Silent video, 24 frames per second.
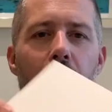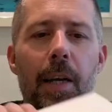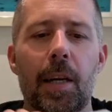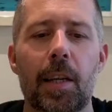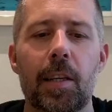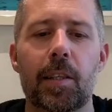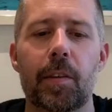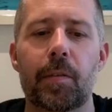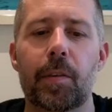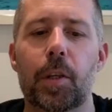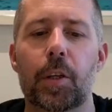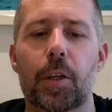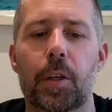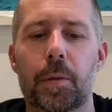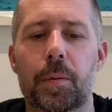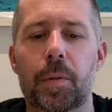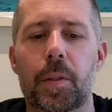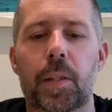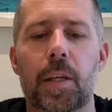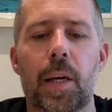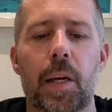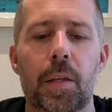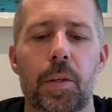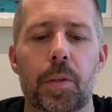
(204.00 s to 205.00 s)
let's have a look. Let's
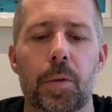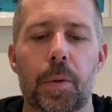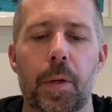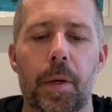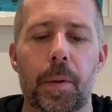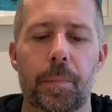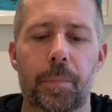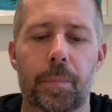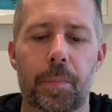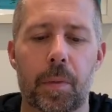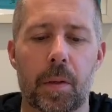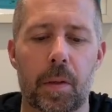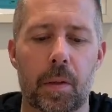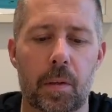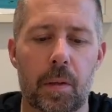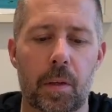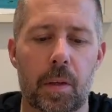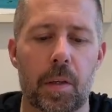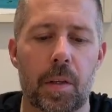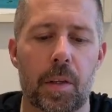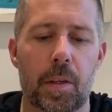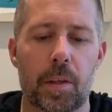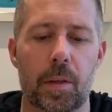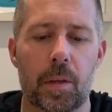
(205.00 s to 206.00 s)
get into it.
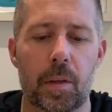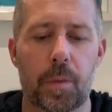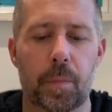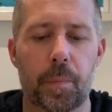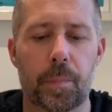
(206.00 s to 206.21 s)
Okay, so